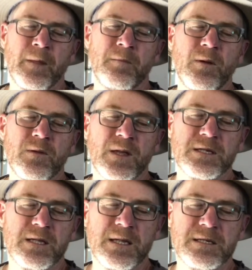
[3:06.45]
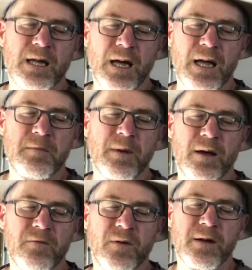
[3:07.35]
Be with us in this time
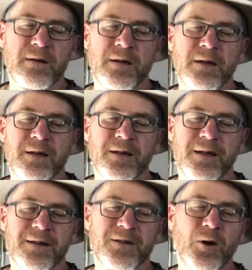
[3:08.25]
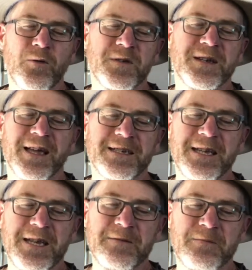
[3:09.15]
of
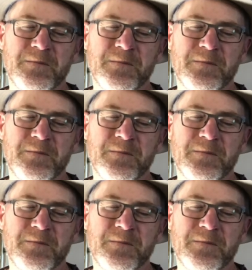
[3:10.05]
COVID-19.